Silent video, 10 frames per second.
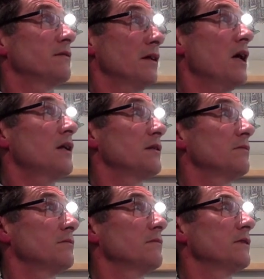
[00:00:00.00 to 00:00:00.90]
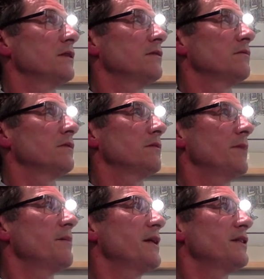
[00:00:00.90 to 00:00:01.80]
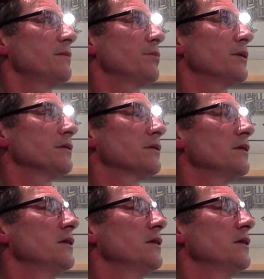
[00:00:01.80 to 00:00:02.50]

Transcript: the coloured, the pigmented prints,